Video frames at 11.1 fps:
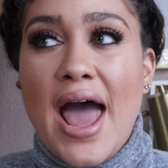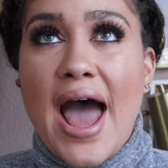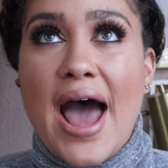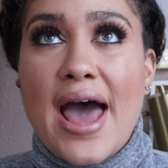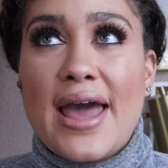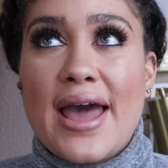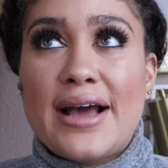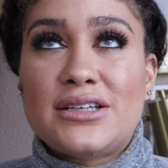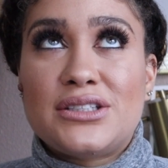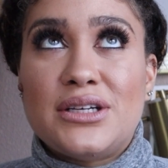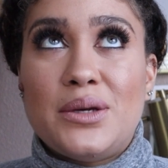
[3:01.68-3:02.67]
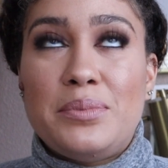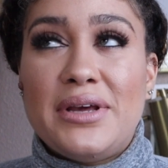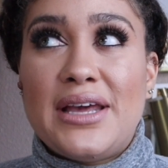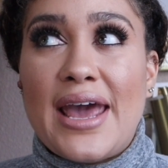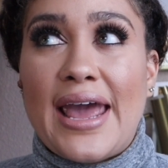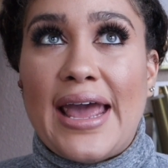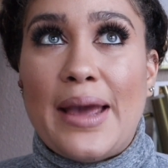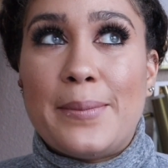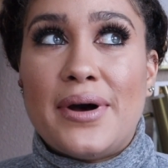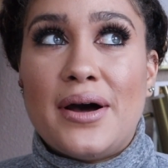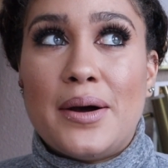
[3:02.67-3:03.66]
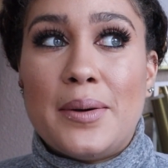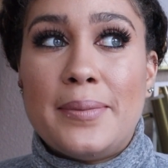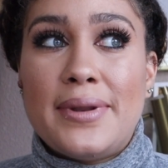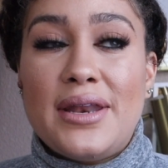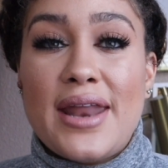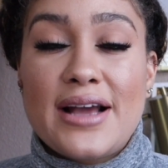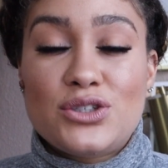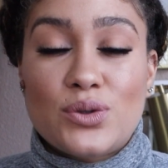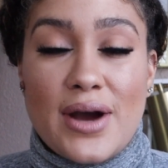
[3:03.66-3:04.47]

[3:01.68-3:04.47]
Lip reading: I actually became natural.